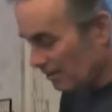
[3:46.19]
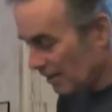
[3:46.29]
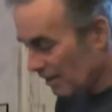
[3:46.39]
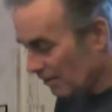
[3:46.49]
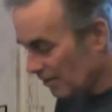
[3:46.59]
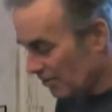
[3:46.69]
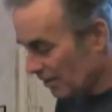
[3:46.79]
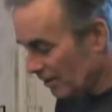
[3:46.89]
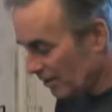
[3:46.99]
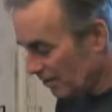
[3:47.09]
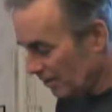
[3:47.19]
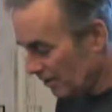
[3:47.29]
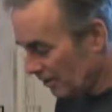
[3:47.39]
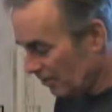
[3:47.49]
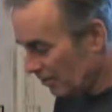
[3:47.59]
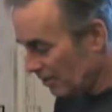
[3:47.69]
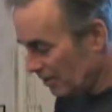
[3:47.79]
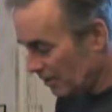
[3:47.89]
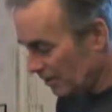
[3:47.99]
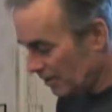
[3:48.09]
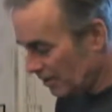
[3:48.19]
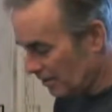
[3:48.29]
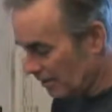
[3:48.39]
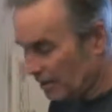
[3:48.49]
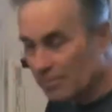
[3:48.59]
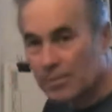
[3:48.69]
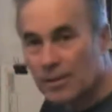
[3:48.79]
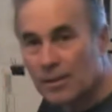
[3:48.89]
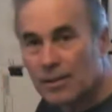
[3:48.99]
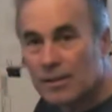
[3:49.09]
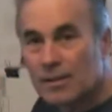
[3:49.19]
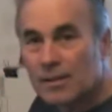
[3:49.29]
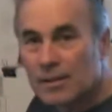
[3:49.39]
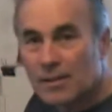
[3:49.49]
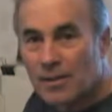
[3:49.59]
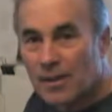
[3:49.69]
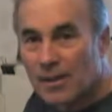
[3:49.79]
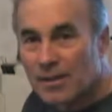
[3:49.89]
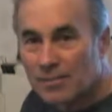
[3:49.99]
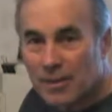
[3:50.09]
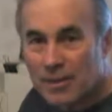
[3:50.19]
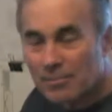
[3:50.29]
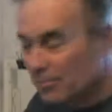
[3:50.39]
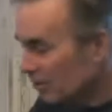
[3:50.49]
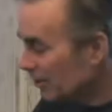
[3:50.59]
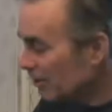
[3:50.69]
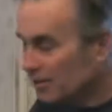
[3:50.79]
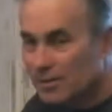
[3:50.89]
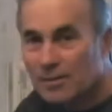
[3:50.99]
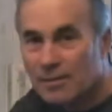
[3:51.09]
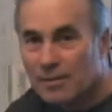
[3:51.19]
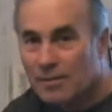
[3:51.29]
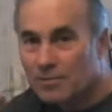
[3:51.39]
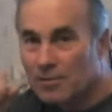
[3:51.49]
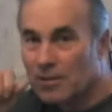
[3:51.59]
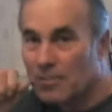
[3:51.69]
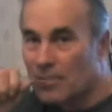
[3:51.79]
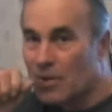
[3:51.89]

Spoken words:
I haven't tried it with compressed air yet, but I can make a pretty good sound with it.